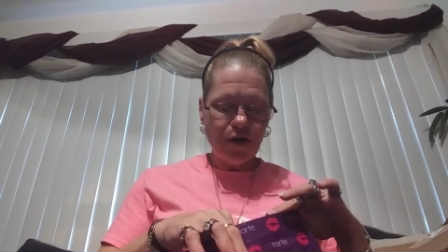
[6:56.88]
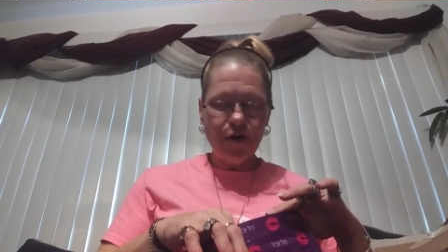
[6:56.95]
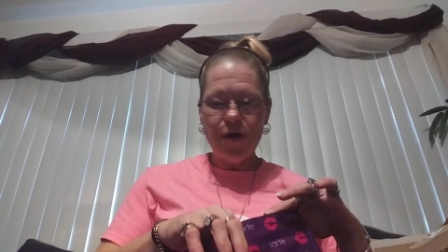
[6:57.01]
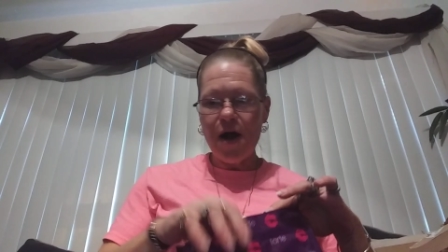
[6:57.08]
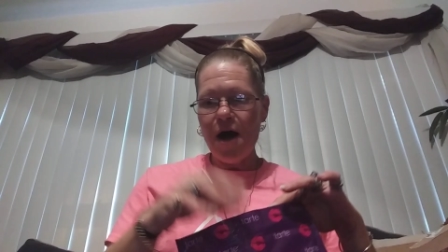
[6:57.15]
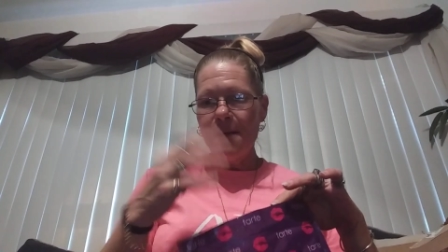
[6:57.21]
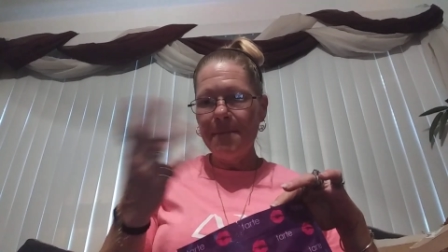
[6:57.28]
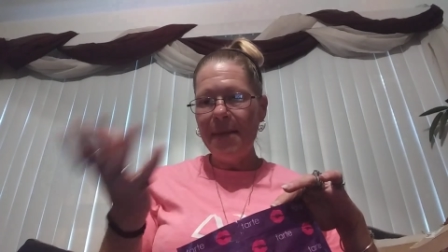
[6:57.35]
or
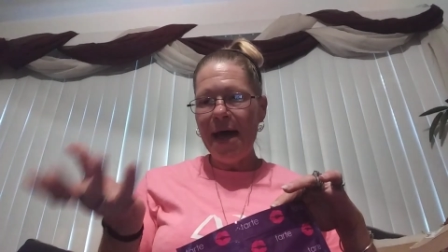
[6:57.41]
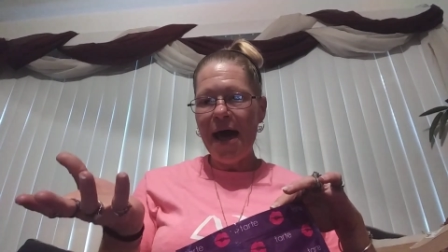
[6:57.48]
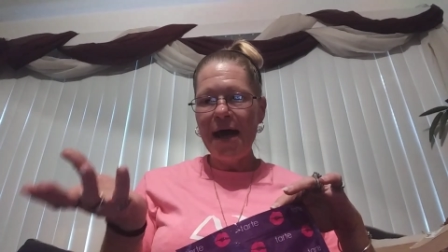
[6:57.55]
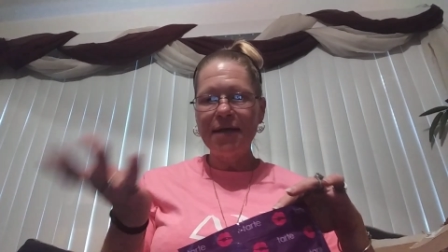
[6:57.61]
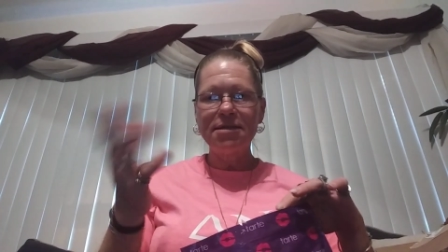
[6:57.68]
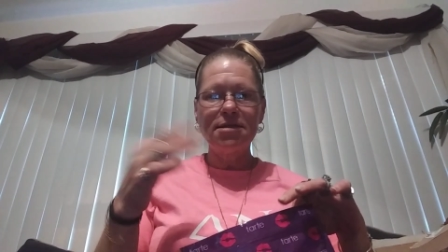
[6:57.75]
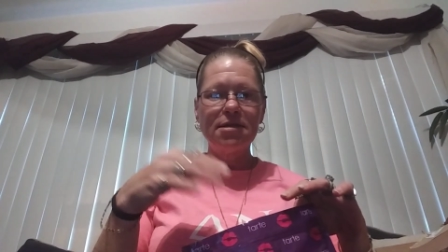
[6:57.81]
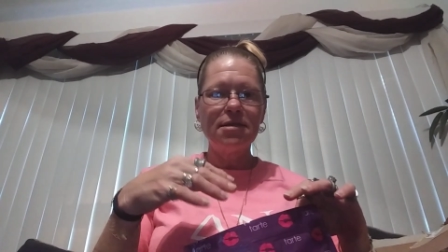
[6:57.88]

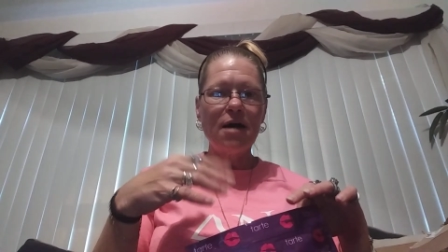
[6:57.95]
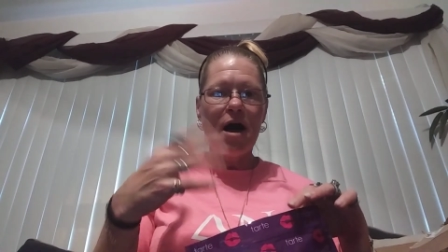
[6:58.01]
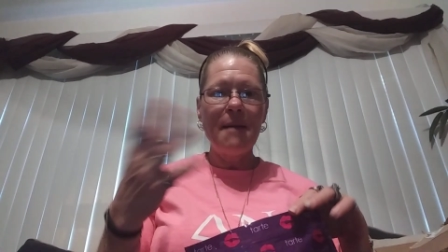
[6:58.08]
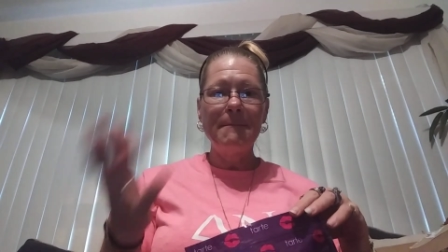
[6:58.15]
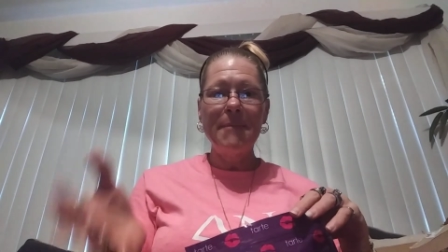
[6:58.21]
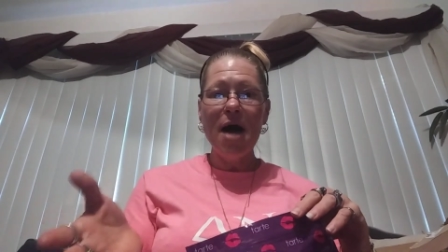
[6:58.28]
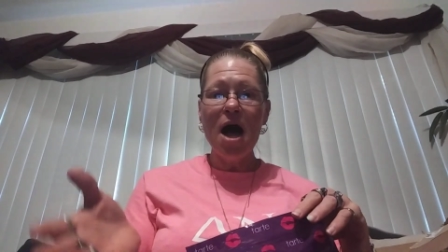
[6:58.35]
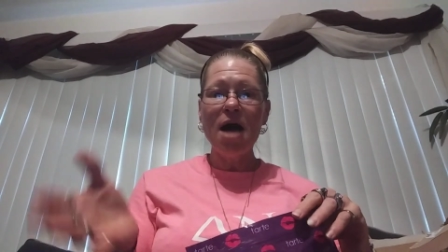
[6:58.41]
unboxed,
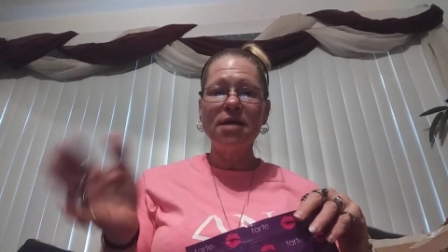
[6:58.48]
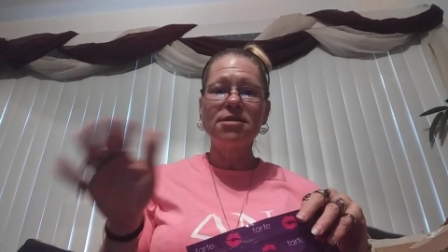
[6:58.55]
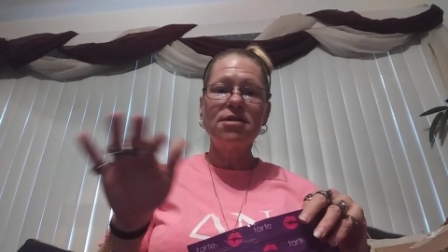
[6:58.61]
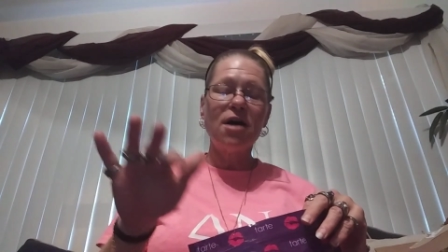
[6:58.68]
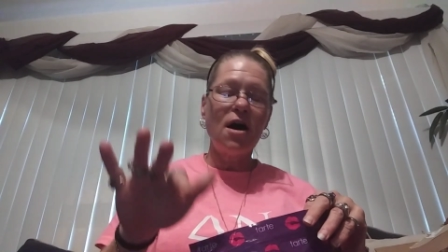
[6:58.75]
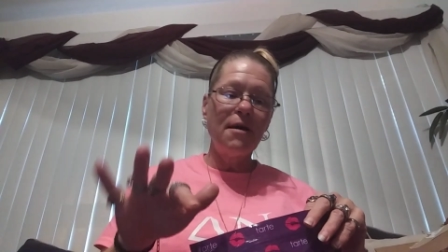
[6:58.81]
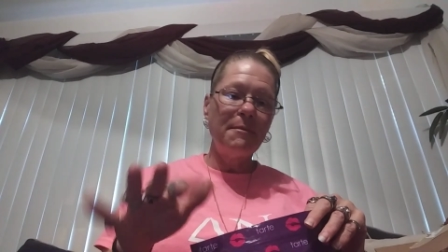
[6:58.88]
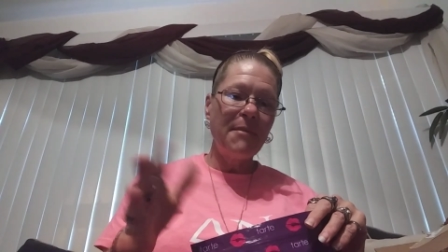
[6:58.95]
unboxed,
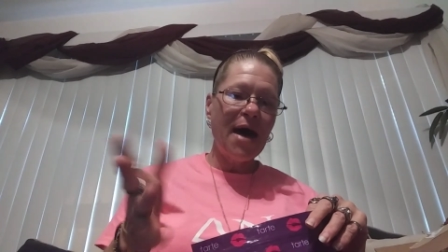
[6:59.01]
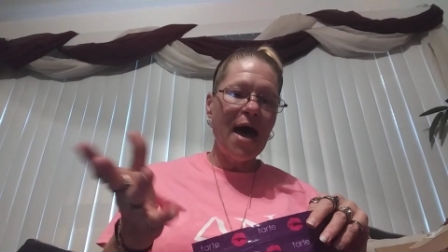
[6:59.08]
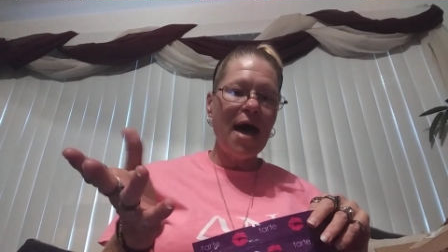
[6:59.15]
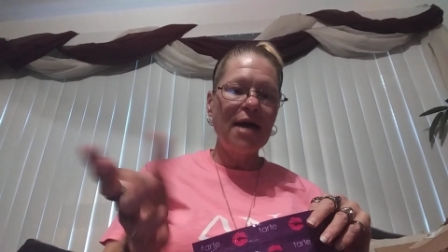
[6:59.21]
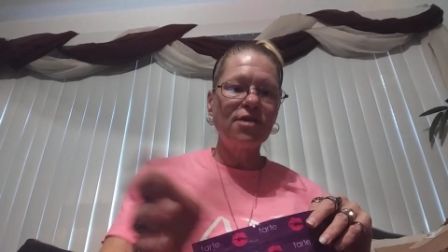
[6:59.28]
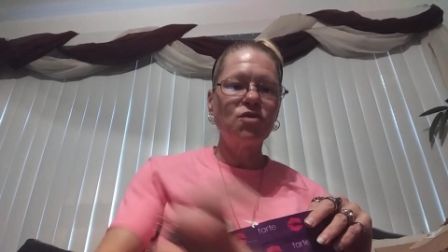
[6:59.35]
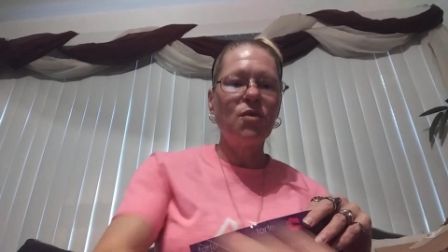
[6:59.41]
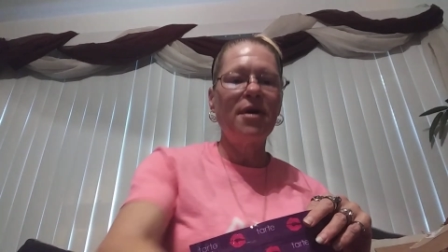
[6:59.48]

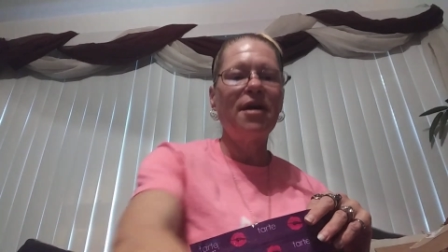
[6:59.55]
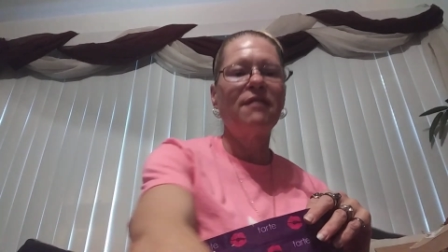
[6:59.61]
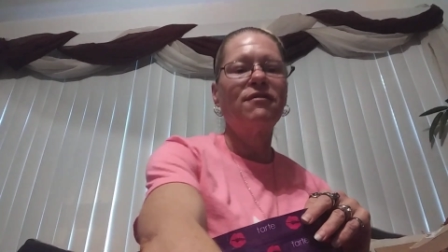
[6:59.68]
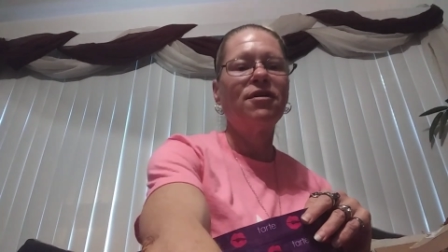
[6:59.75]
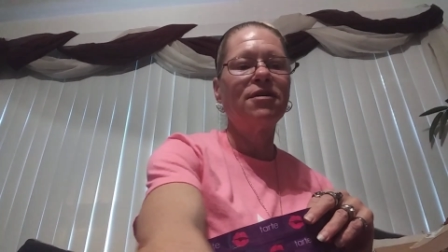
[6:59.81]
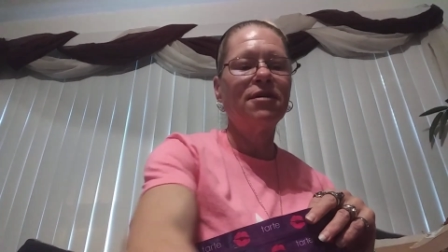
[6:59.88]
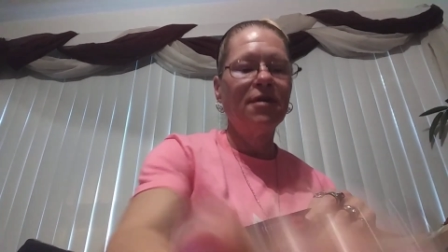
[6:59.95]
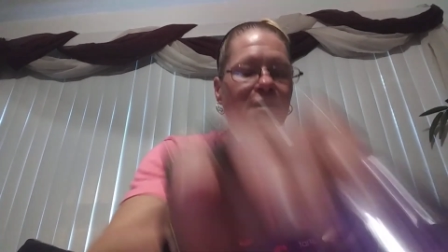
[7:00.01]
unbagged,
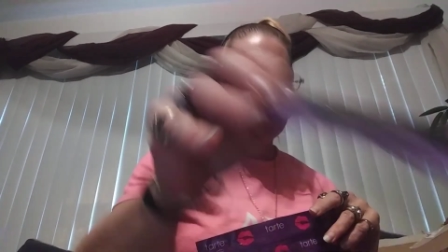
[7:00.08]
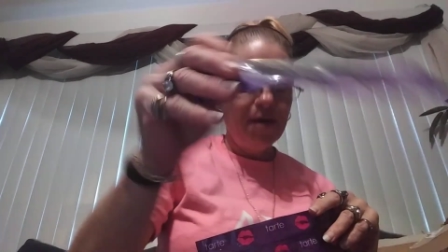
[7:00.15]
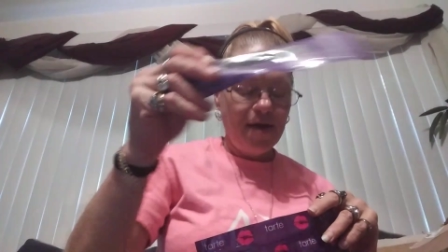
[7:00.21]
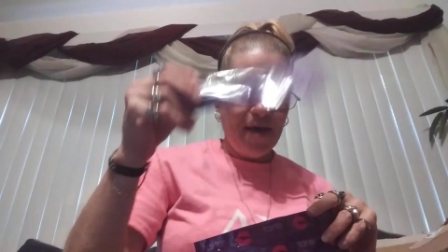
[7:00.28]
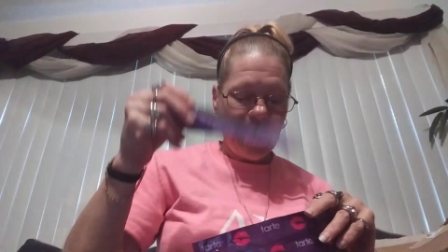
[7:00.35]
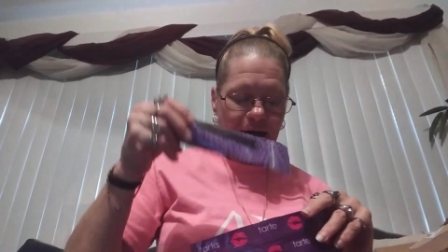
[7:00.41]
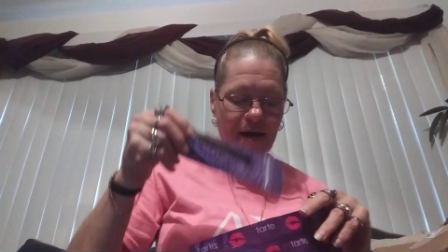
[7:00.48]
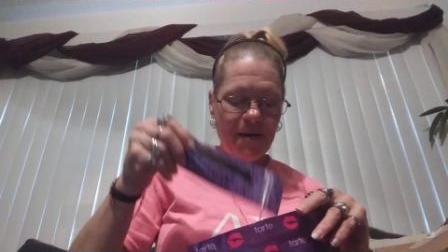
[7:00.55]
whatever.
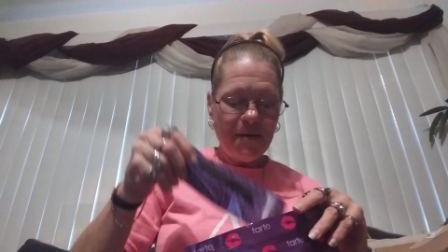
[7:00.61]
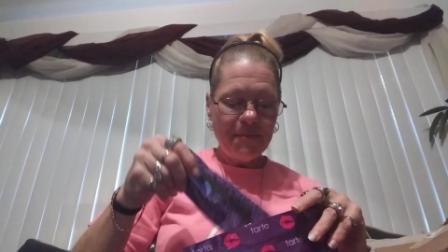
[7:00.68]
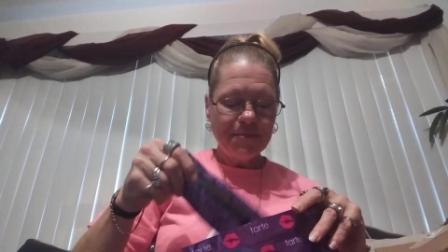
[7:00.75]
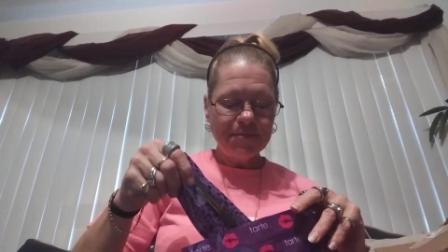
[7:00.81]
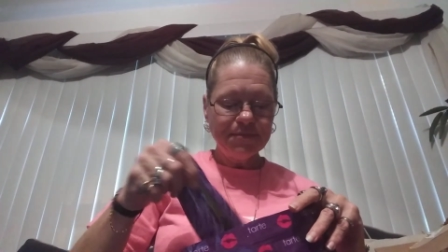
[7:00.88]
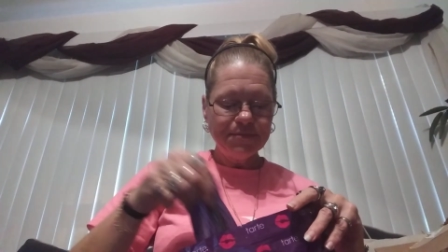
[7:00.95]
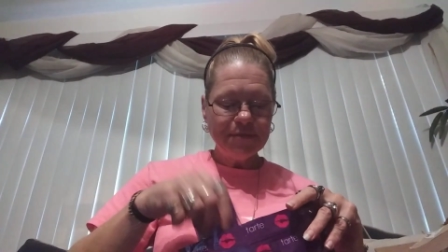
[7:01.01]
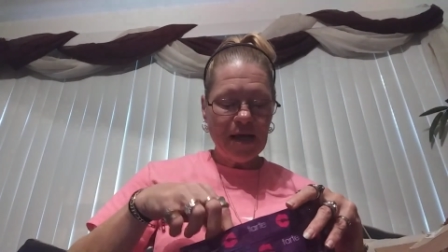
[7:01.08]
Um,
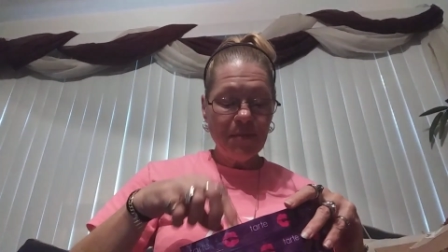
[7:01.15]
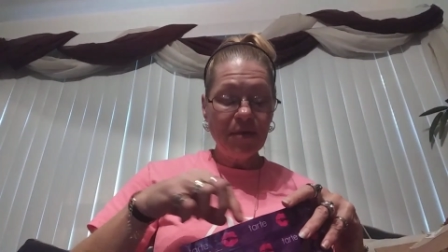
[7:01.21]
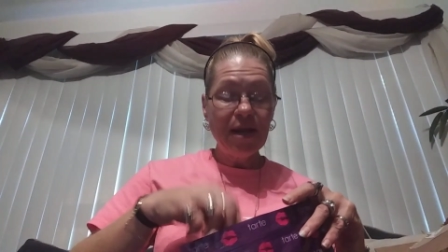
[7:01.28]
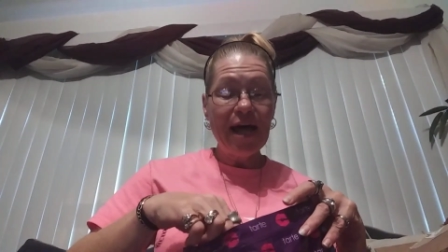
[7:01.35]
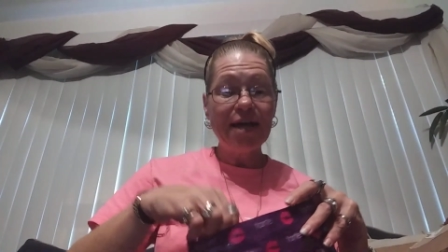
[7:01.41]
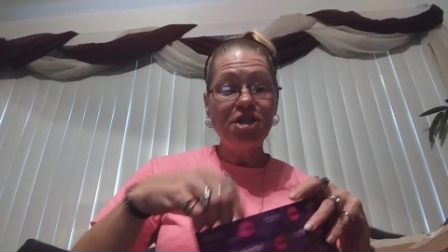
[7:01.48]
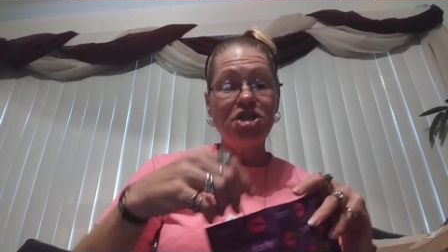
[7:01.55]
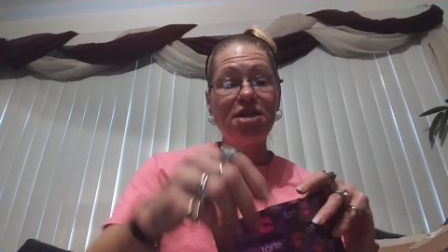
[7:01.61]
I'm
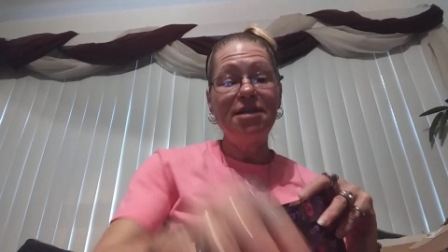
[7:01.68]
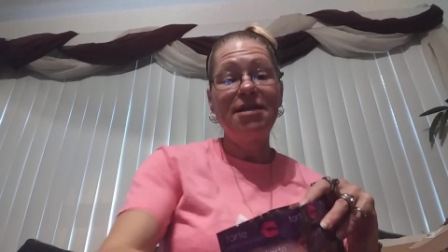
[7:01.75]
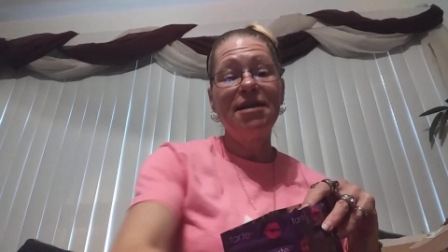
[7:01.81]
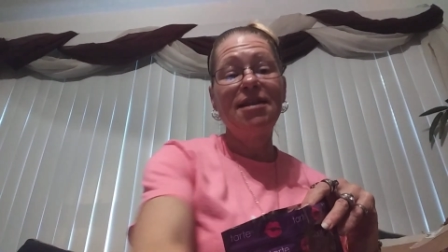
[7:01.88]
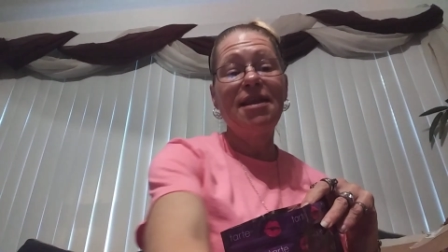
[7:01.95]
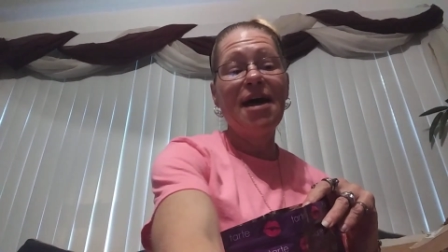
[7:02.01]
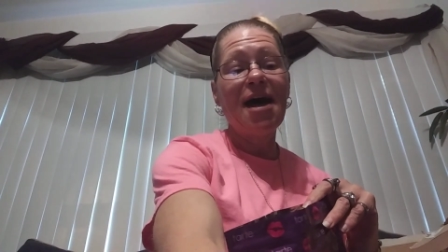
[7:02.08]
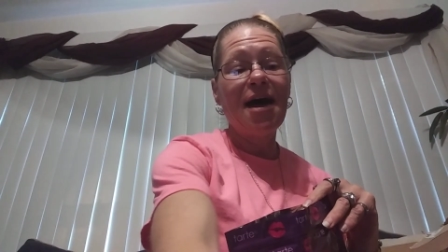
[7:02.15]
glad she
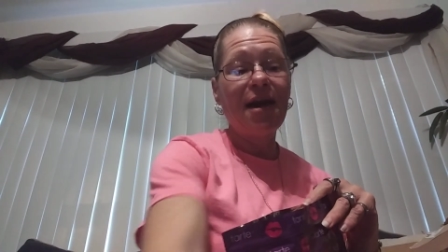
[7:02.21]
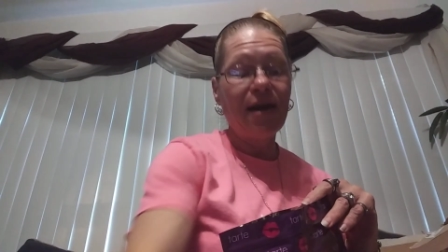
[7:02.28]
did that,